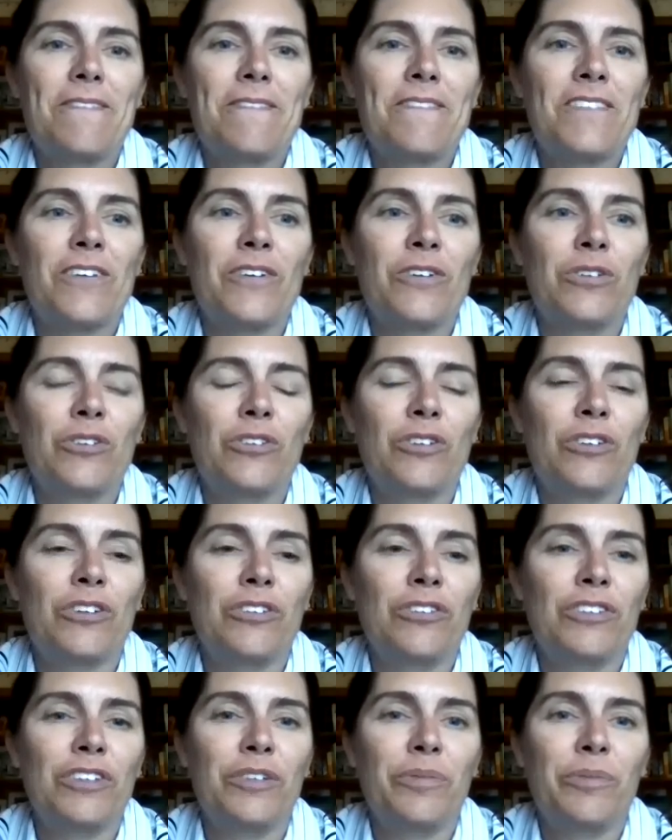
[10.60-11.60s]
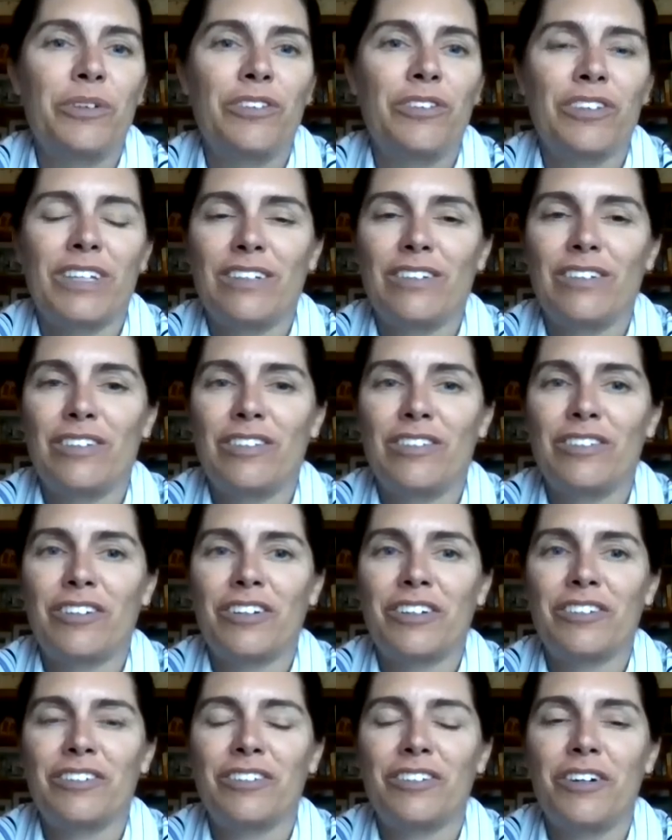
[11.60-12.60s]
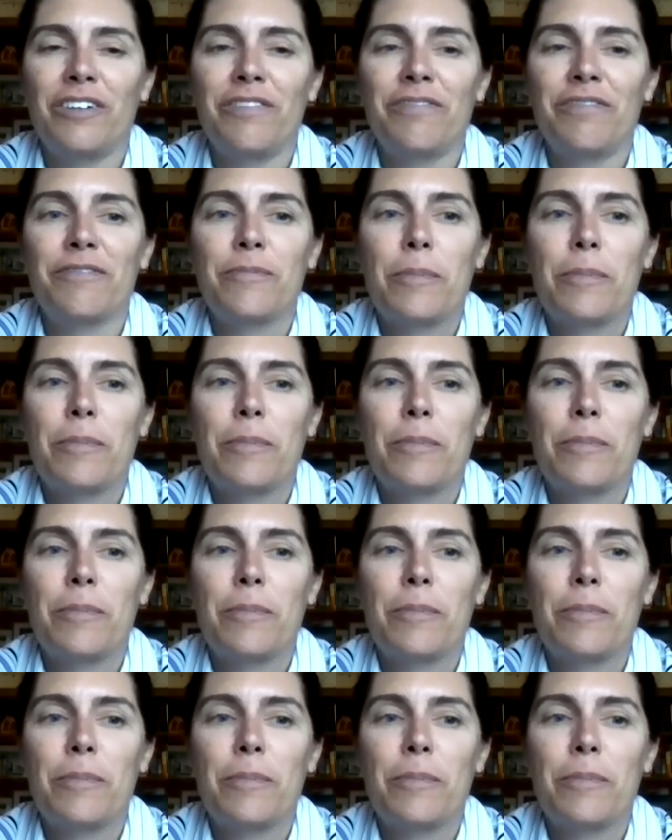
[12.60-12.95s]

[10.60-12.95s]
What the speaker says: So, Kristen, would you like to start us off?